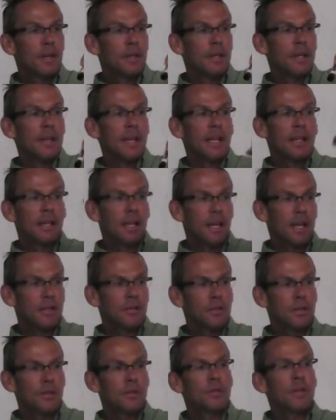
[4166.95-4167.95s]
then they click
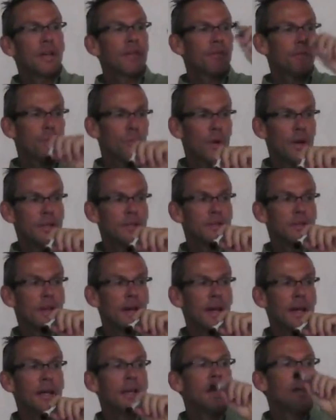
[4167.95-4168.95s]
on Tuesday for
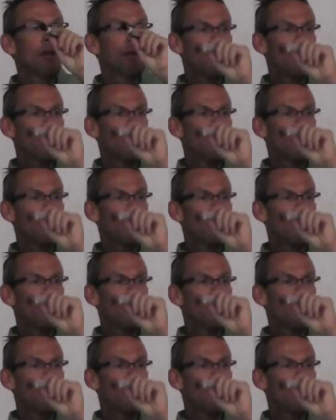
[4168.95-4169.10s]
Wednesday,